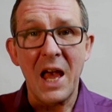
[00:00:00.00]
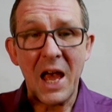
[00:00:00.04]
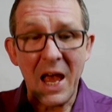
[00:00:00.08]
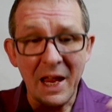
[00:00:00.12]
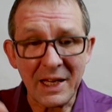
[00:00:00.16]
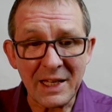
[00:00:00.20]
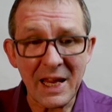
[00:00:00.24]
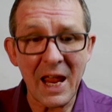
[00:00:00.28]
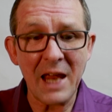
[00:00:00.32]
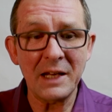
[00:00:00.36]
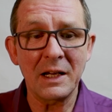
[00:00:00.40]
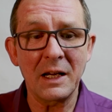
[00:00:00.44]

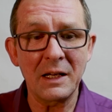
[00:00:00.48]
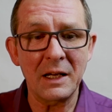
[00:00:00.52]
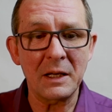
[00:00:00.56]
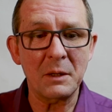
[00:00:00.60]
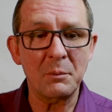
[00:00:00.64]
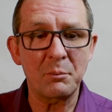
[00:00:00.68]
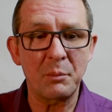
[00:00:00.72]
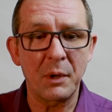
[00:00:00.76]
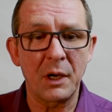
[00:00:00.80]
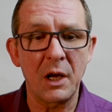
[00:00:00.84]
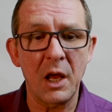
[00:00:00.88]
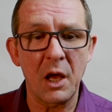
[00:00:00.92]
Again, a
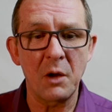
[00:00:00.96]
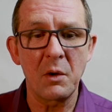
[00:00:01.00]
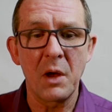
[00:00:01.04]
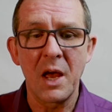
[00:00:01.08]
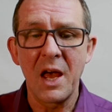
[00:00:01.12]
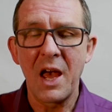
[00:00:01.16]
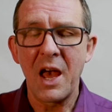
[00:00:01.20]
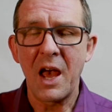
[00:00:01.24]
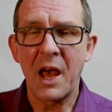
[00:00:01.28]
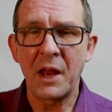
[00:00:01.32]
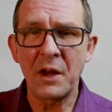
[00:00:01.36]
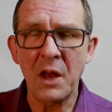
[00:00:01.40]
link below.
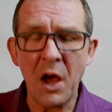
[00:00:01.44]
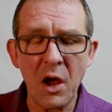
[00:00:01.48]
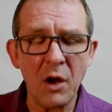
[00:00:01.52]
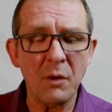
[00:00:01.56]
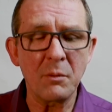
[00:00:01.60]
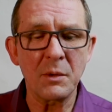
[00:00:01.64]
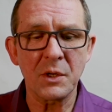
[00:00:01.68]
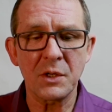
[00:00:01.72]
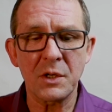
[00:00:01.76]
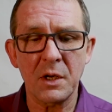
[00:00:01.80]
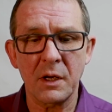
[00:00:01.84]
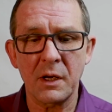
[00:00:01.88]
And
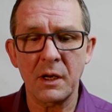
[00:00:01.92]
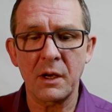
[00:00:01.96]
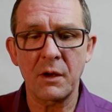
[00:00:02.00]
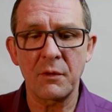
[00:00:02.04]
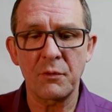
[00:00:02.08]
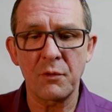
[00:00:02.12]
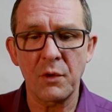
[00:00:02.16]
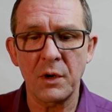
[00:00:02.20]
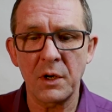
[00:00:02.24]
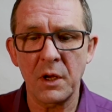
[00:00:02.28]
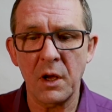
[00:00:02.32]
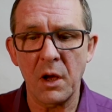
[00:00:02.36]
Homeless Link
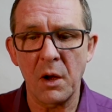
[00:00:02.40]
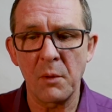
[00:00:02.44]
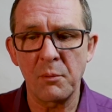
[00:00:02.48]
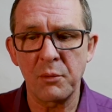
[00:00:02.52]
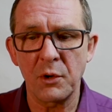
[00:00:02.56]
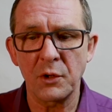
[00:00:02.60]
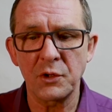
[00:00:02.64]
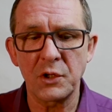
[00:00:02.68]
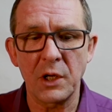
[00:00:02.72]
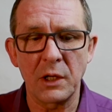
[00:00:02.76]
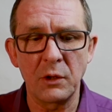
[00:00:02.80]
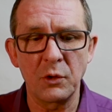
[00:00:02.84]
have run a
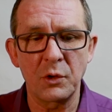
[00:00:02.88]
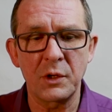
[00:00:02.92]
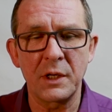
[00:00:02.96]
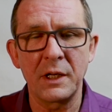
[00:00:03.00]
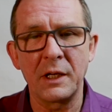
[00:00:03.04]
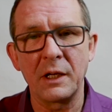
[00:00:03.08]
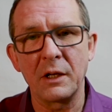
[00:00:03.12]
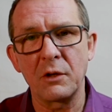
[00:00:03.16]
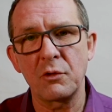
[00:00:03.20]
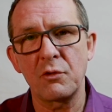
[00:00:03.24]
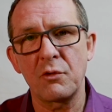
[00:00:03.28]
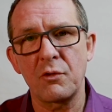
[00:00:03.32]
project looking
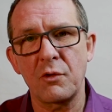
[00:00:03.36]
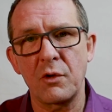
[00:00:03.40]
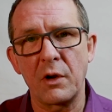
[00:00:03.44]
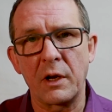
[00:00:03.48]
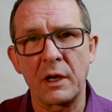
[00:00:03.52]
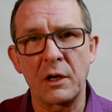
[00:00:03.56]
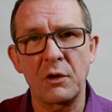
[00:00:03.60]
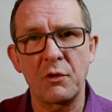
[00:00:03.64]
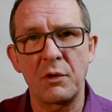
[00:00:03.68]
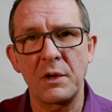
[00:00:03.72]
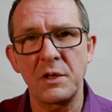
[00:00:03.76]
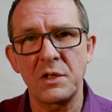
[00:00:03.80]
at
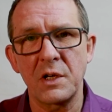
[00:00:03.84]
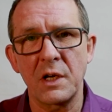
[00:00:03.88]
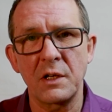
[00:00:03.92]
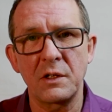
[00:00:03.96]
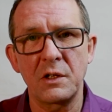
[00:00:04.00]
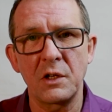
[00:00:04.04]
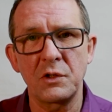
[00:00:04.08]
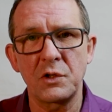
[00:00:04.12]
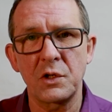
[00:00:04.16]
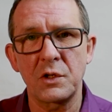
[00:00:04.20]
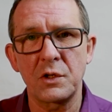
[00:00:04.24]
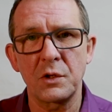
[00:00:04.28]
increasing
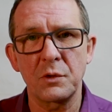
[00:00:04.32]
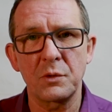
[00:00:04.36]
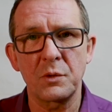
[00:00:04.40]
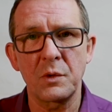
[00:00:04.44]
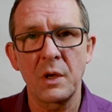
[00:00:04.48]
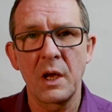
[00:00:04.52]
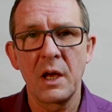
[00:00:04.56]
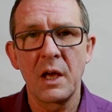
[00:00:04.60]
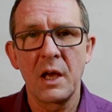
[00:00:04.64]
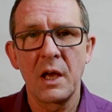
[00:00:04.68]
digital